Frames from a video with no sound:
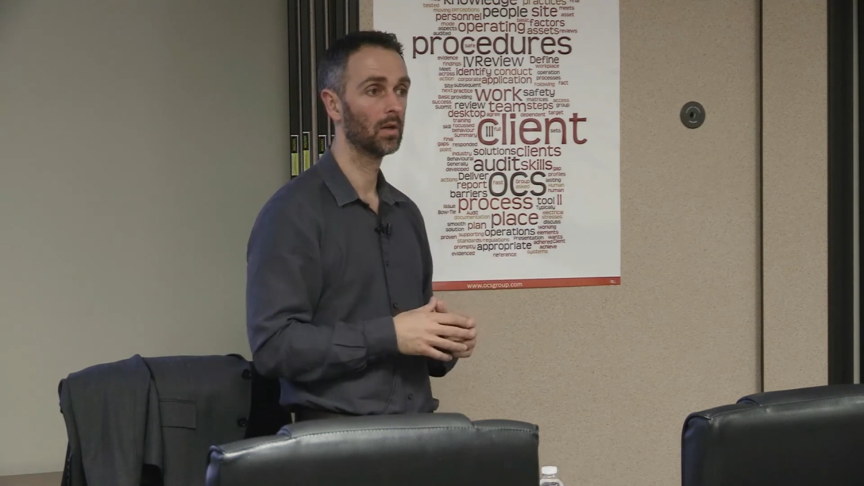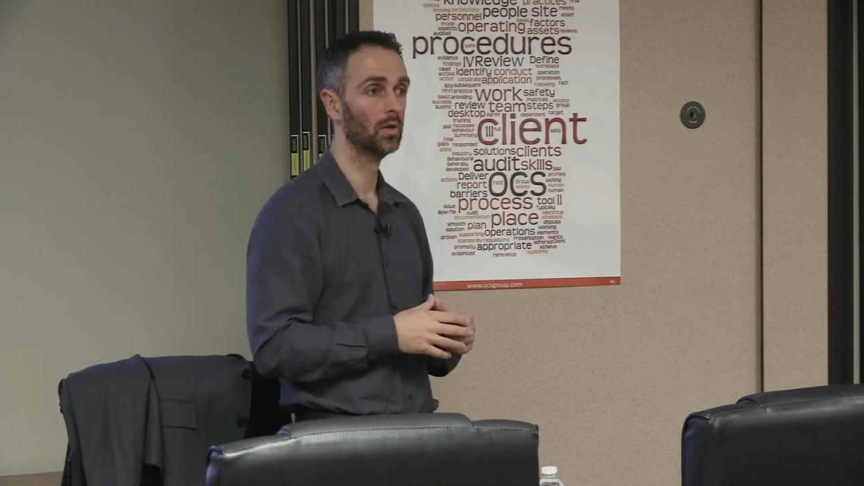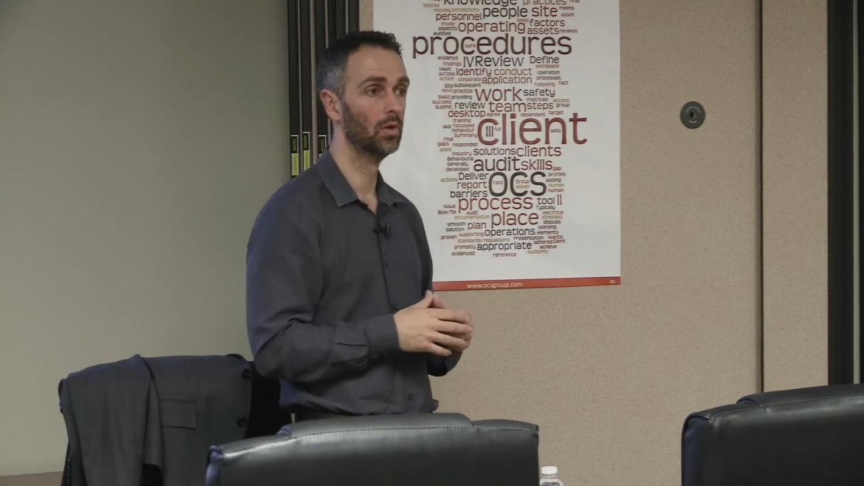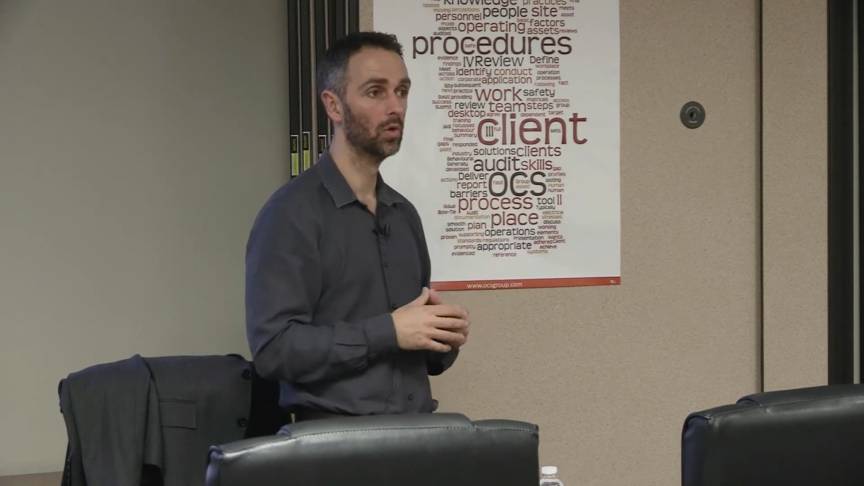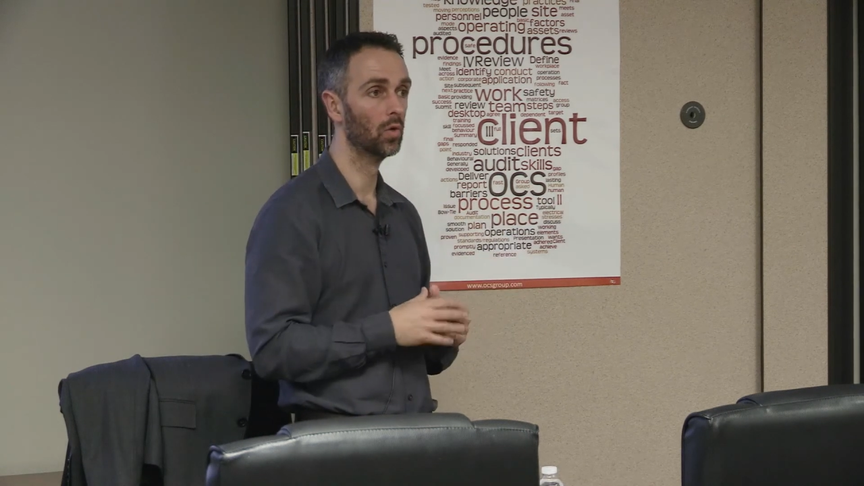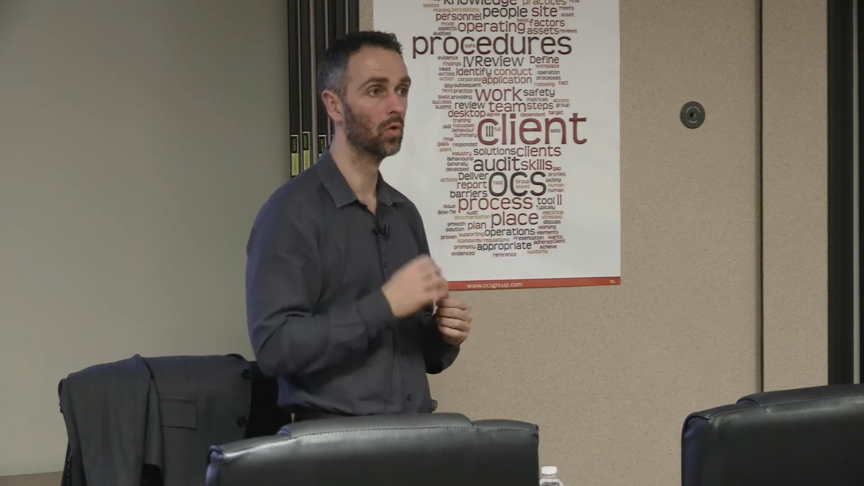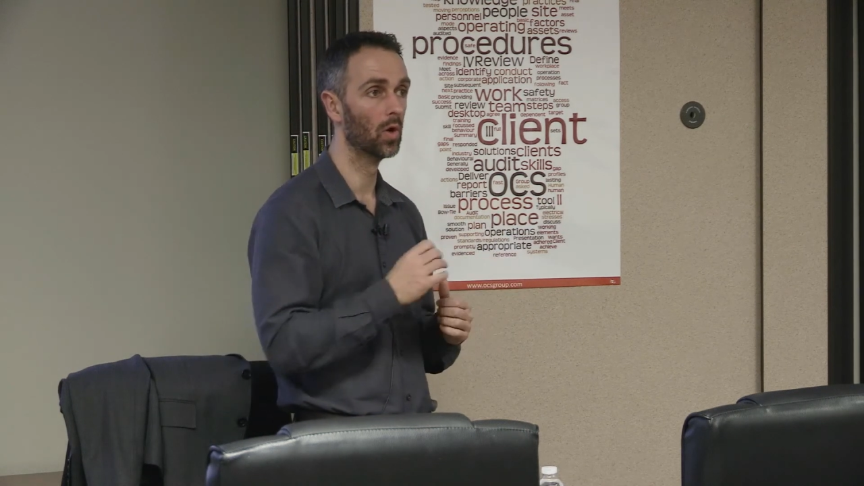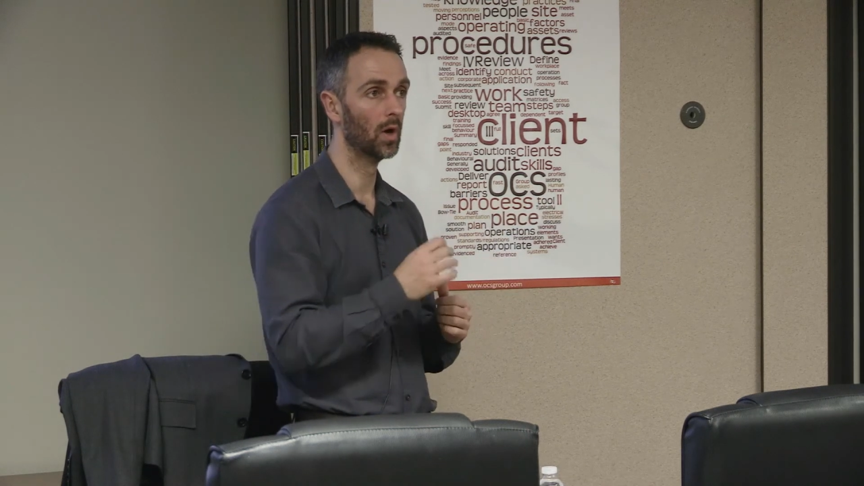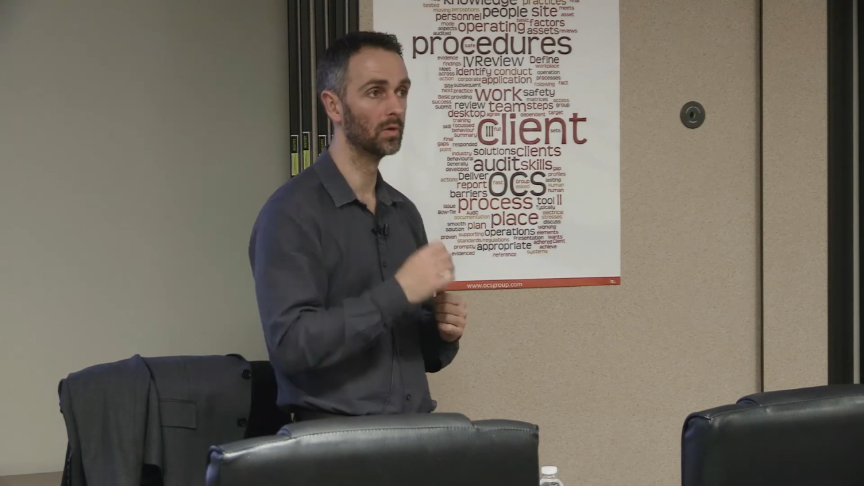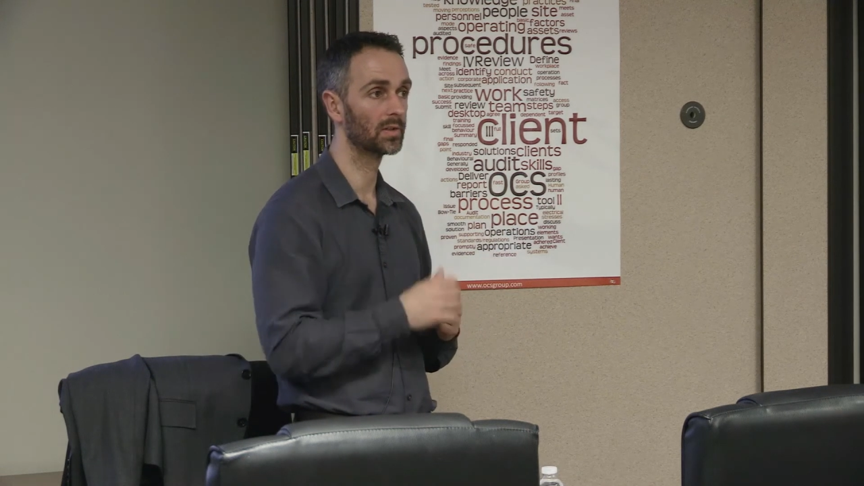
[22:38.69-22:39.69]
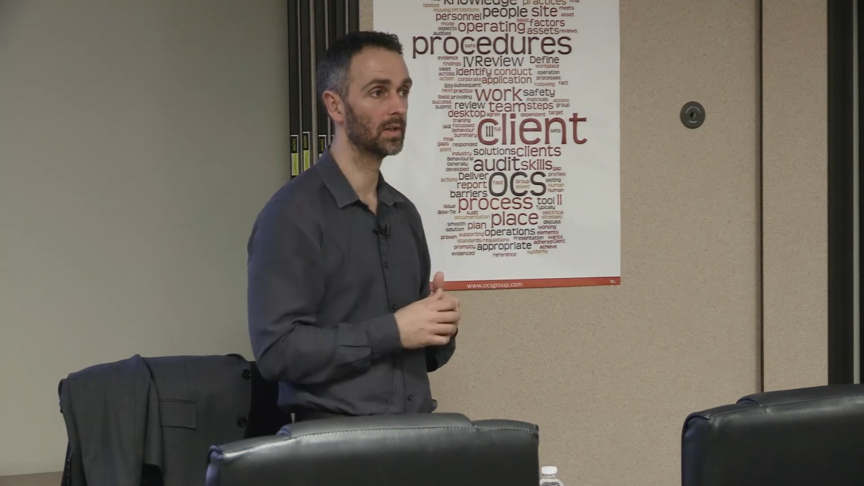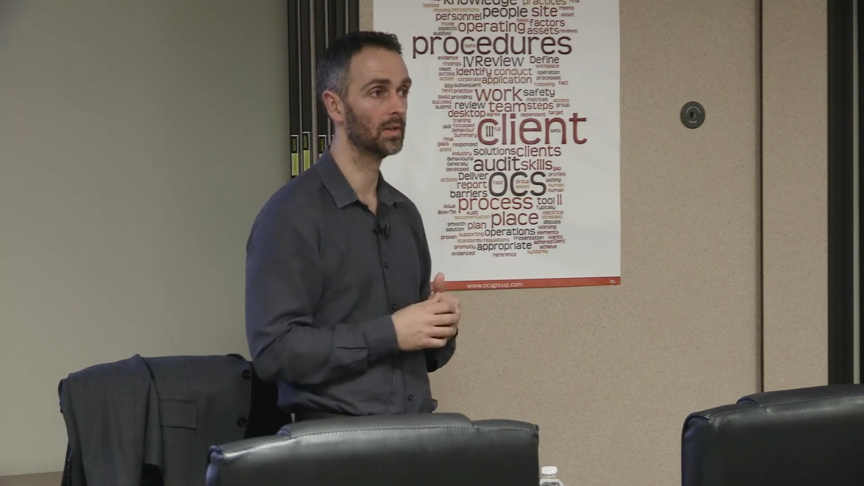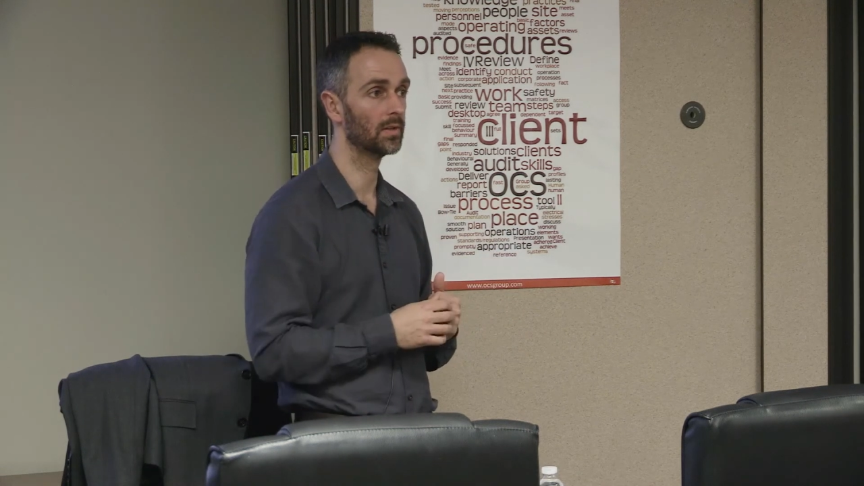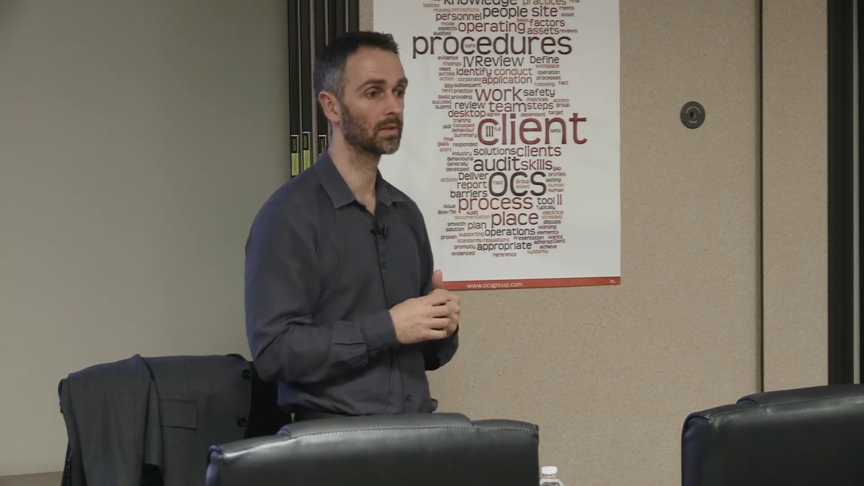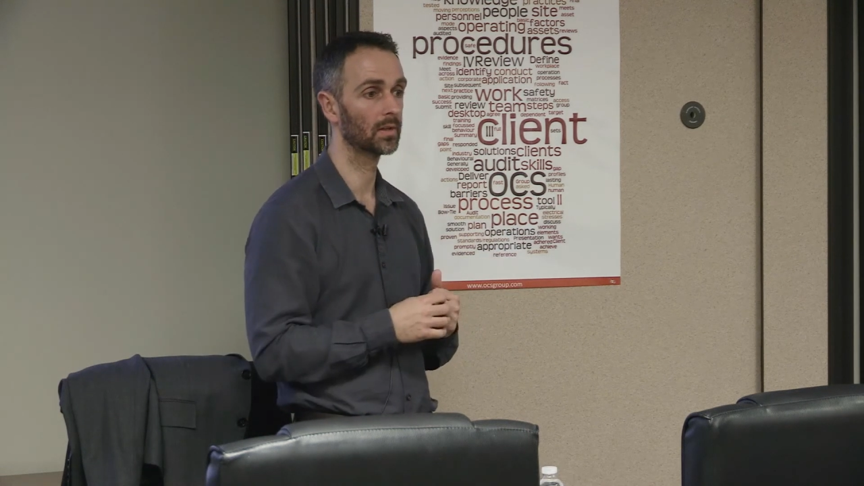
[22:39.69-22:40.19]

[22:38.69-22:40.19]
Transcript: no outside